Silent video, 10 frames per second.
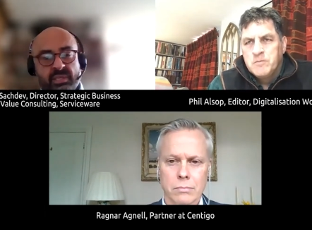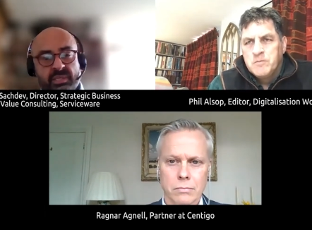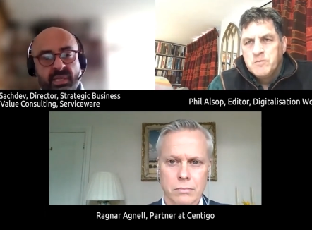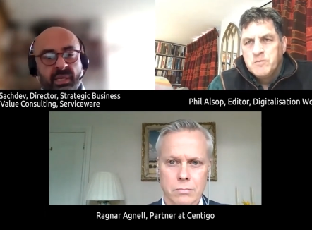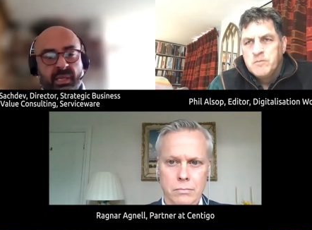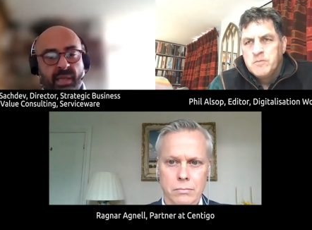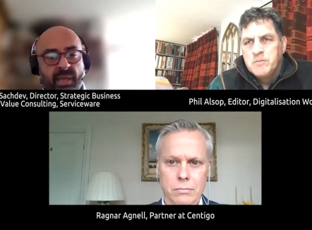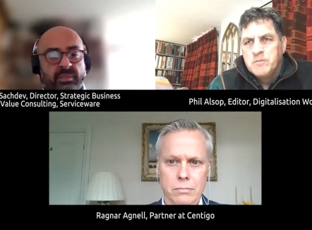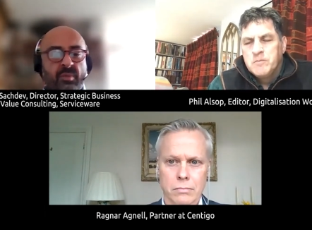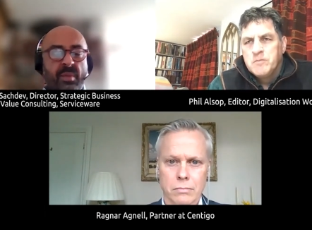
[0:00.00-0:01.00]
Speaker 1: age again here
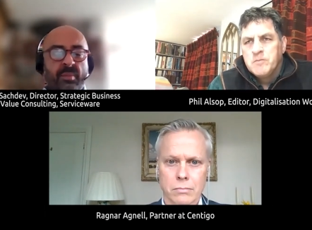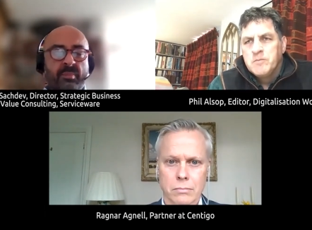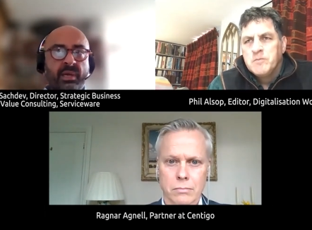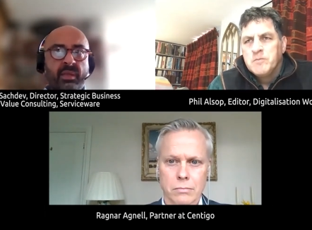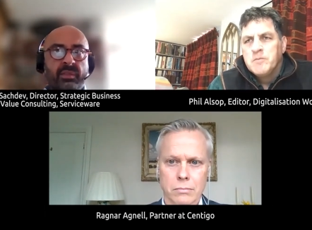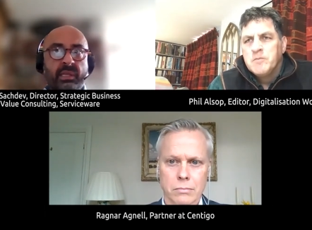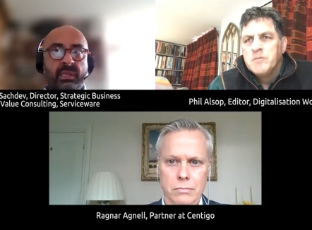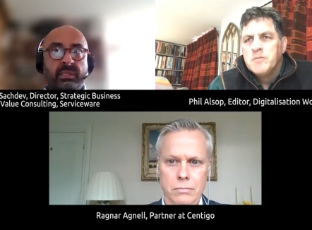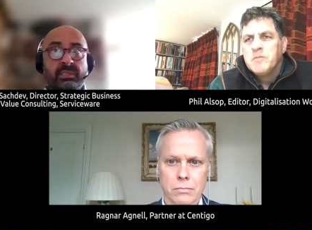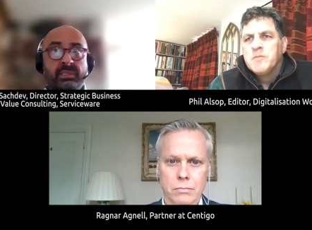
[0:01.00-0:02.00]
now. So I remember
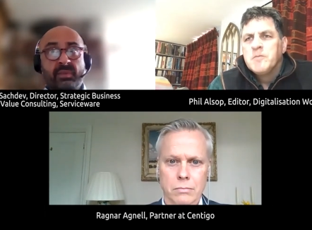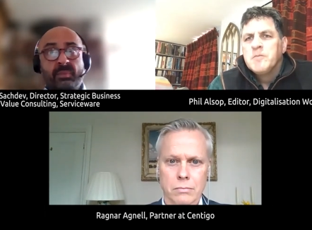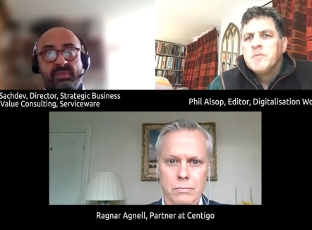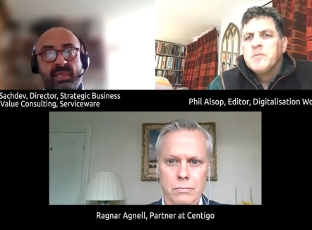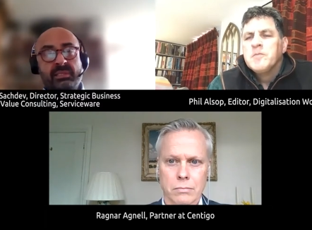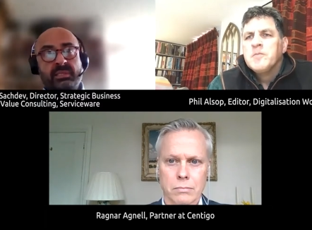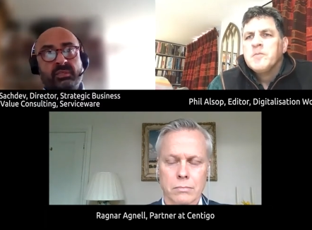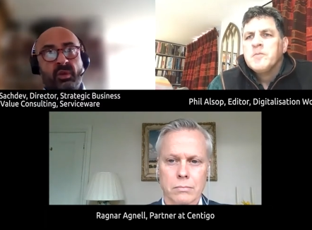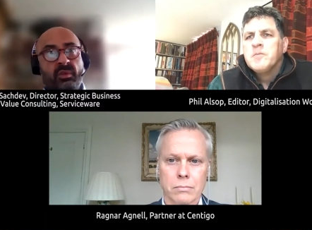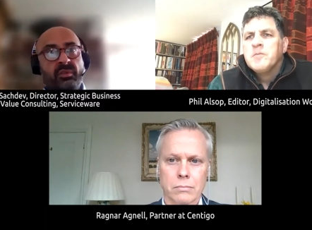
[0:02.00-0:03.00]
the TV presenter,
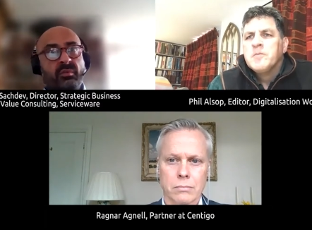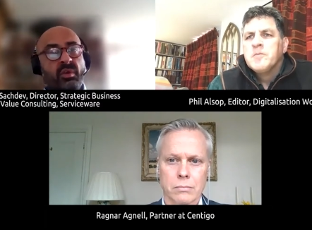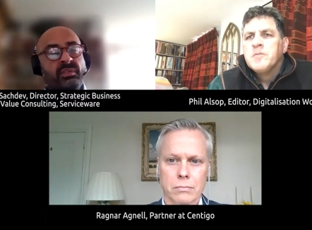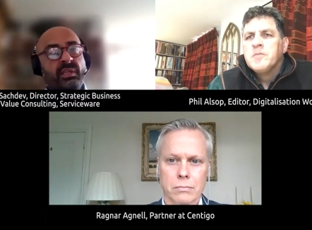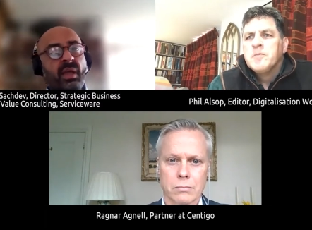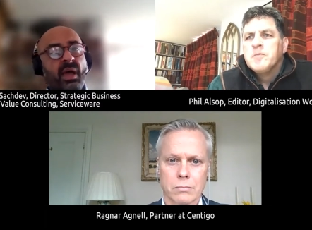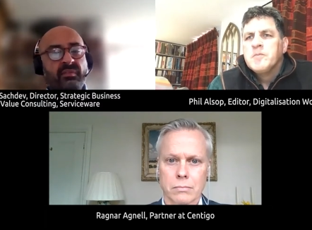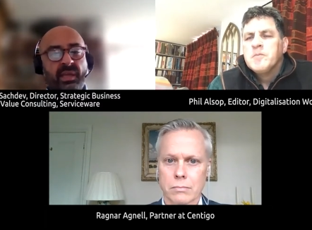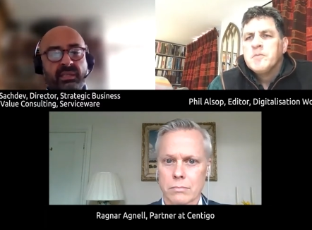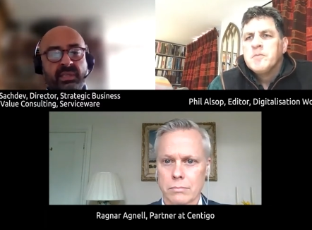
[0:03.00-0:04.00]
Jonathan Ross at
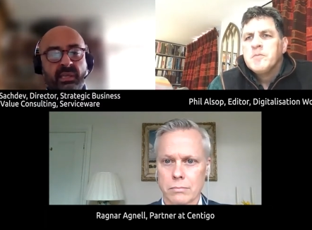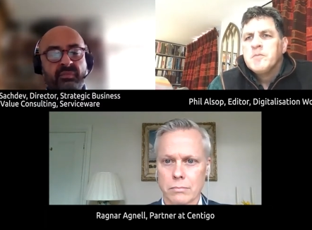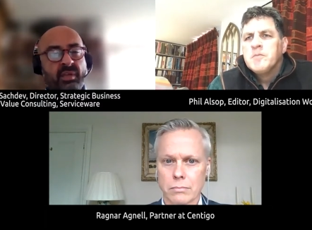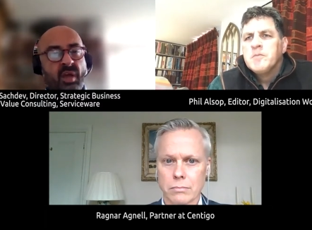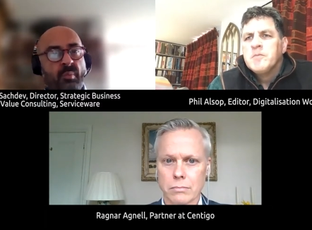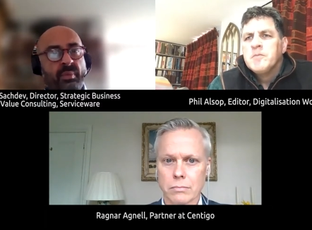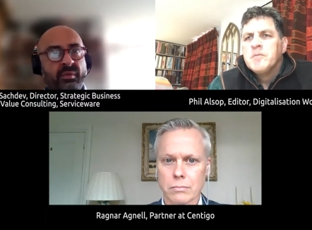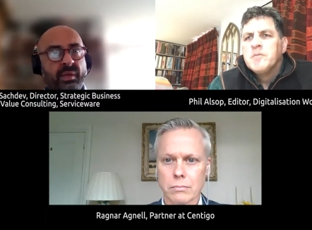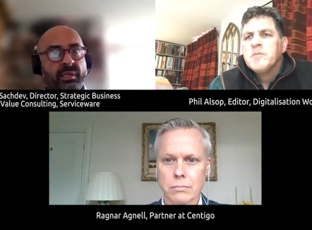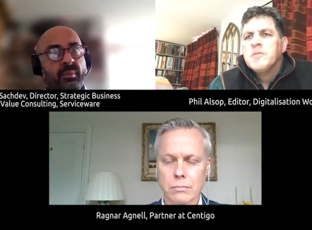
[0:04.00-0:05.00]
Live 8, saying, if you can't be
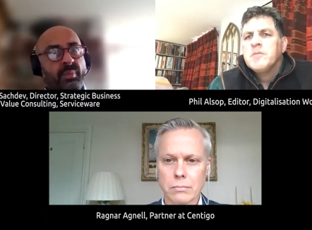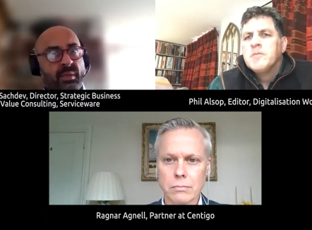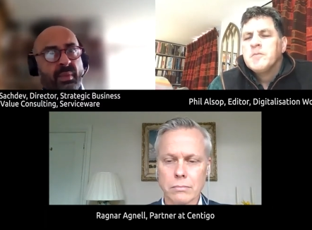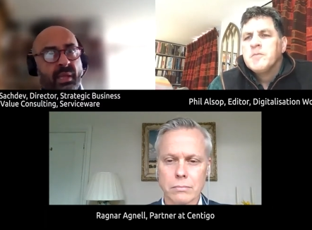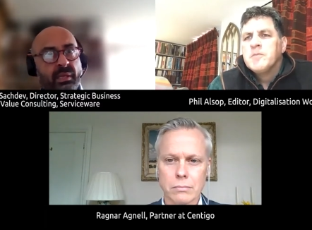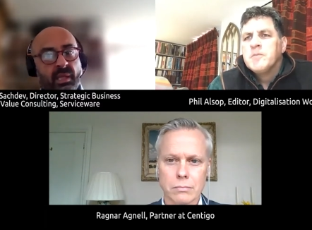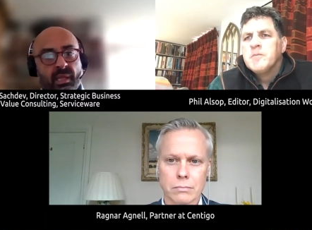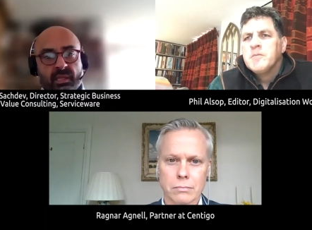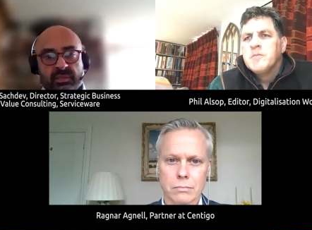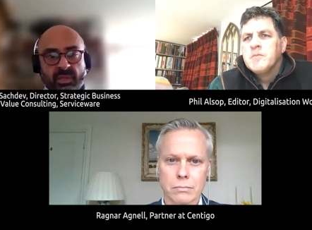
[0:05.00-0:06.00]
green, be mean.
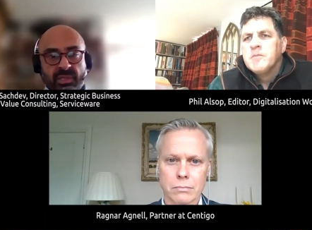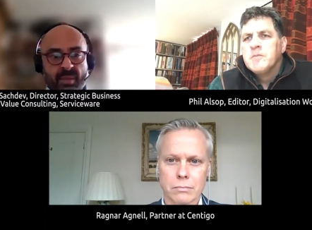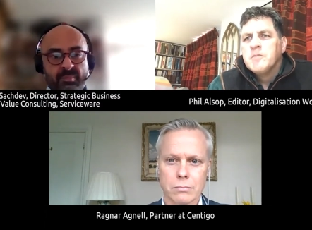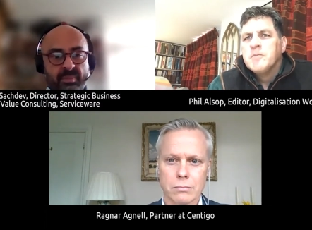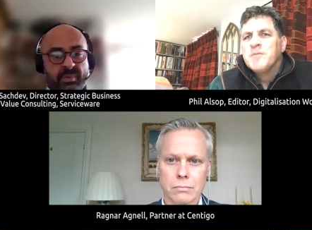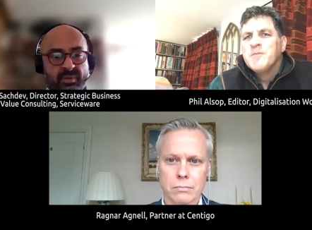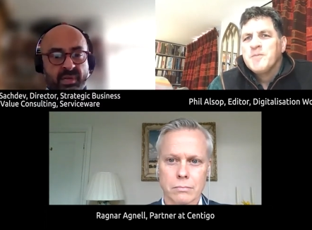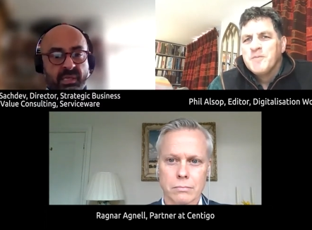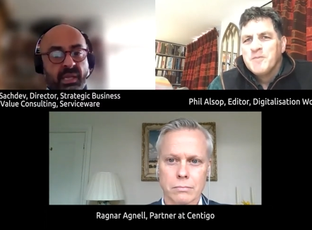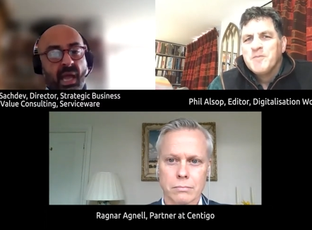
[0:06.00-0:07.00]
Speaker 2: So
Speaker 1: you can be
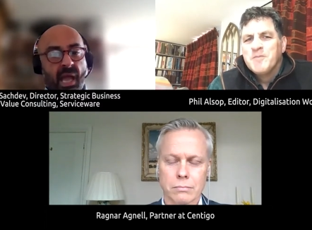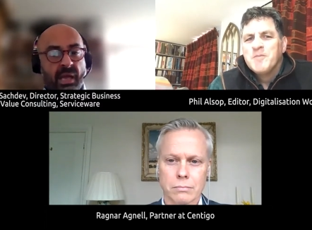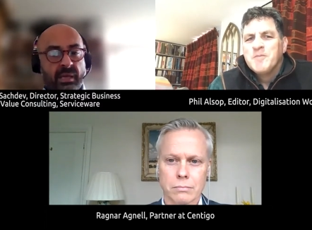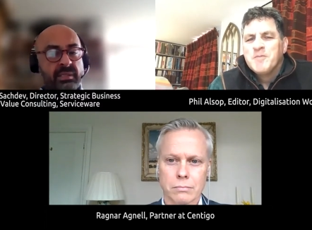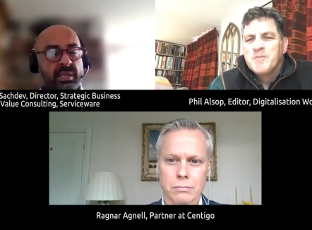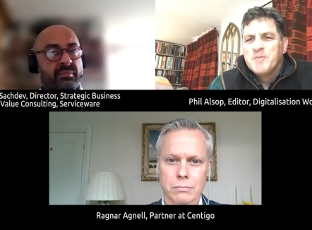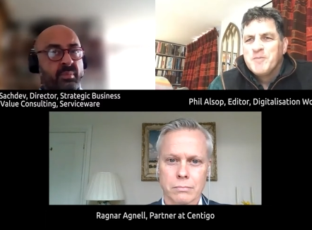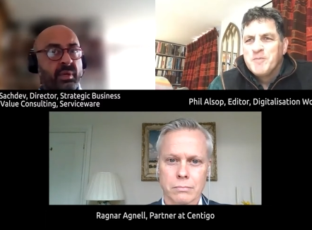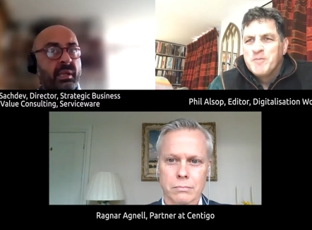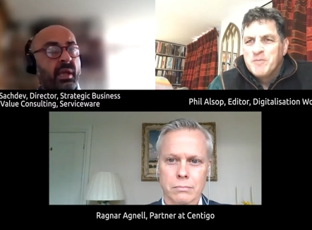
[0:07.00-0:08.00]
green and save
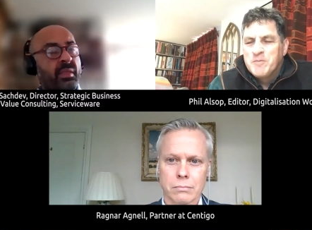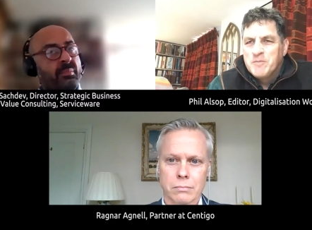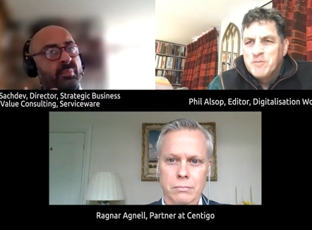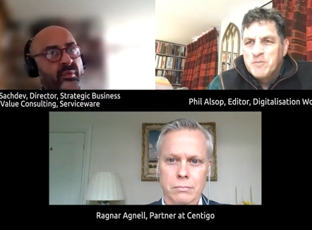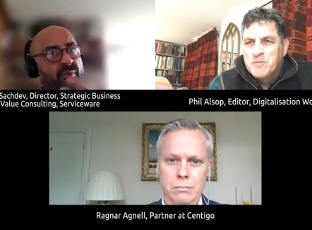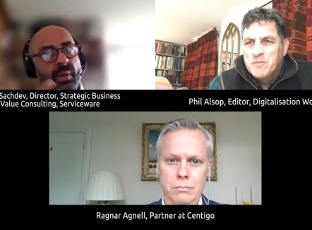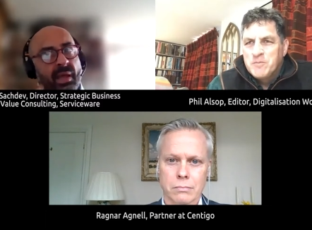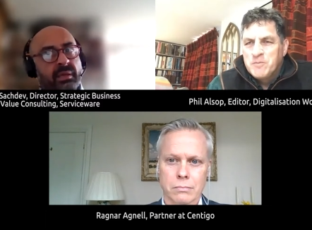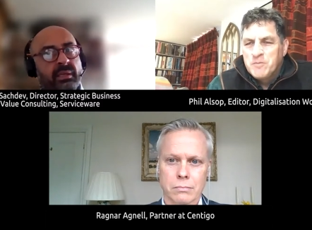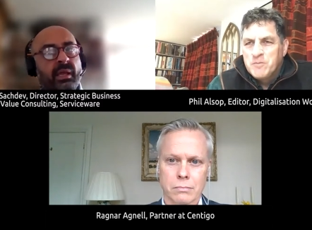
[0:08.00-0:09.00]
money. They both go
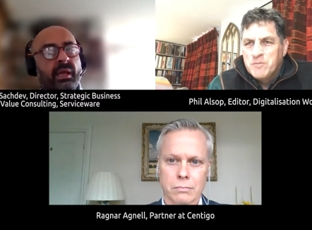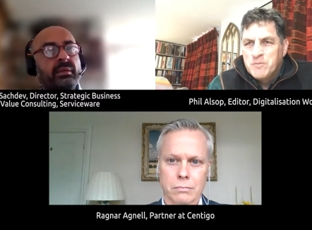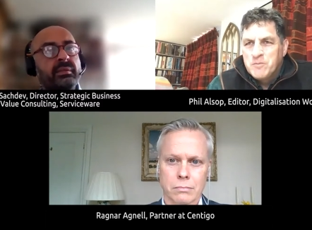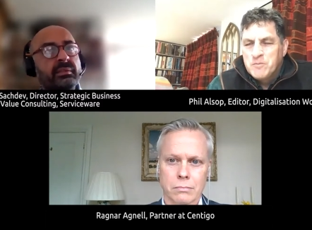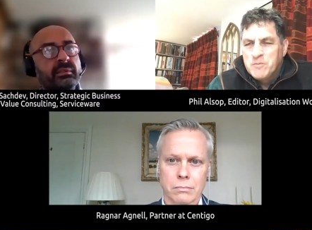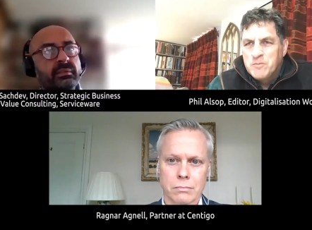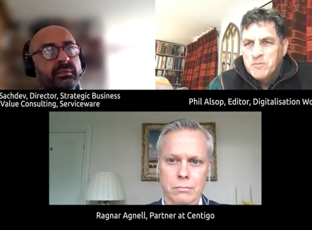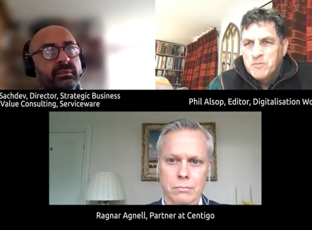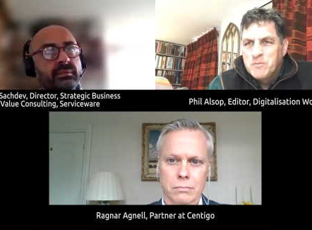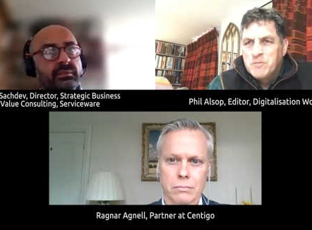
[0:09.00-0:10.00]
hand in hand.
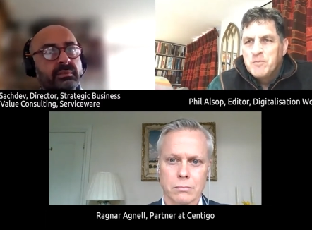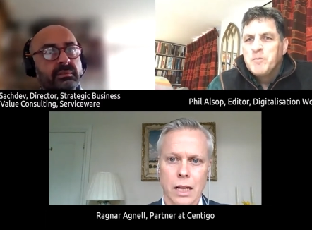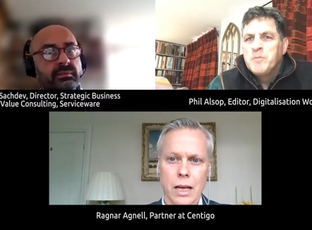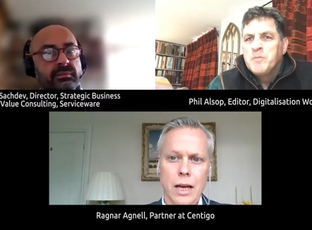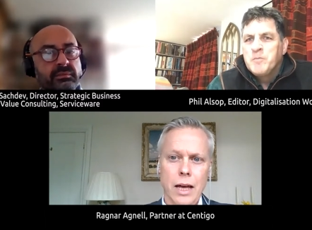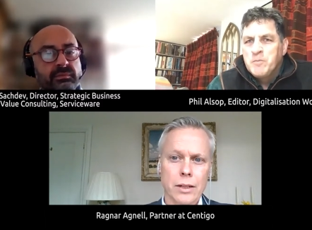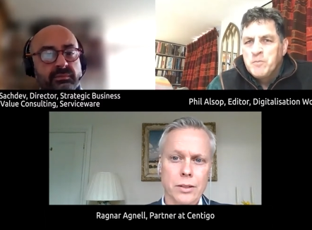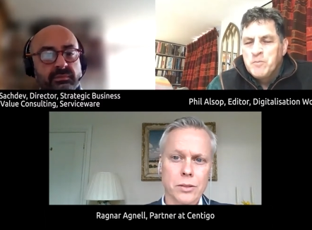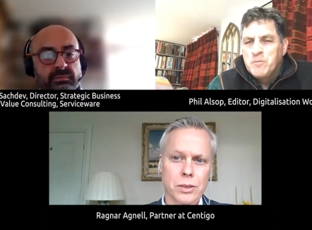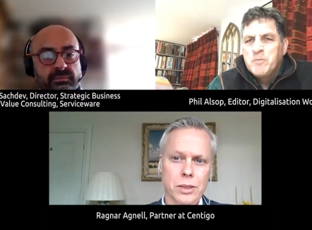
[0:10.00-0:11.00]
Speaker 2: And
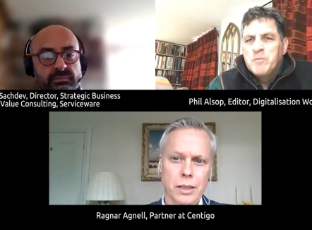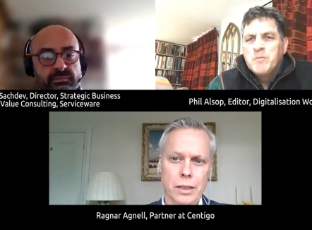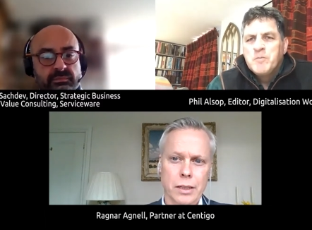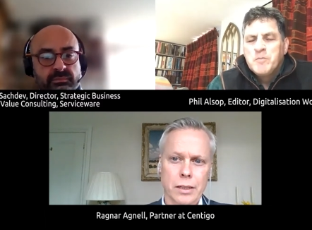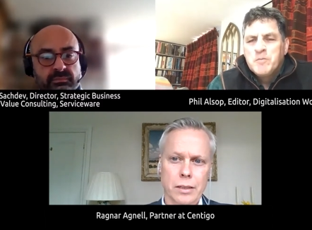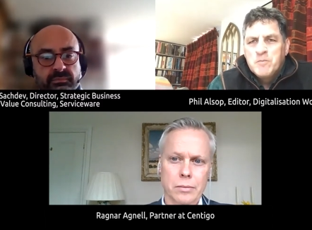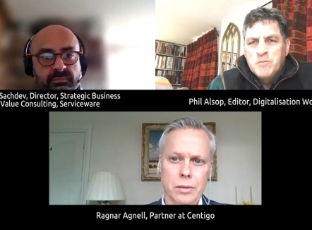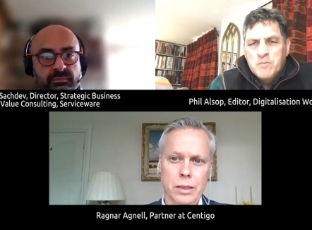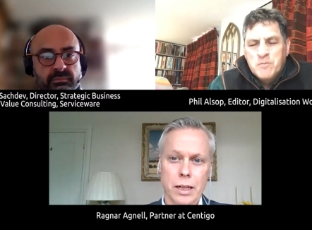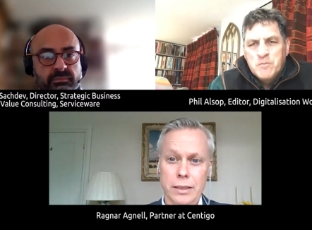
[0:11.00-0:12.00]
using an